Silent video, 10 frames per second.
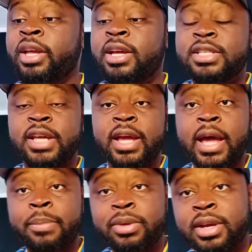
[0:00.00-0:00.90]
Is they
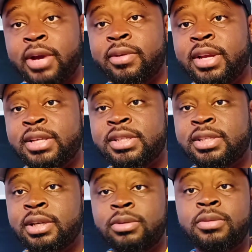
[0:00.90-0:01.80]
happy in that
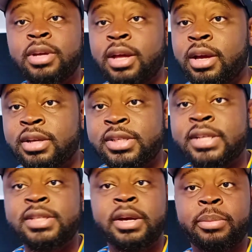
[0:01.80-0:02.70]
relationship? Who cares?
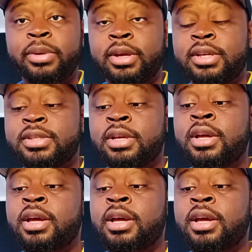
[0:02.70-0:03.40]
That's their business.